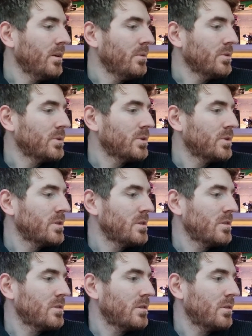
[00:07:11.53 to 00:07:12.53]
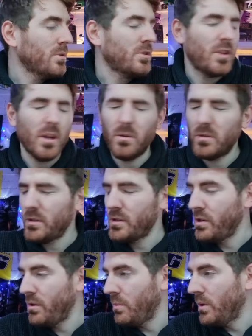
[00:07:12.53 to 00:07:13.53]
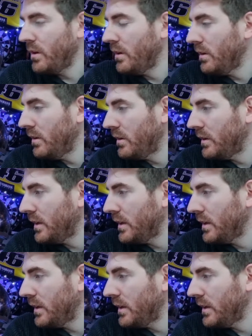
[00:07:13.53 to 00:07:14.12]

was those two, and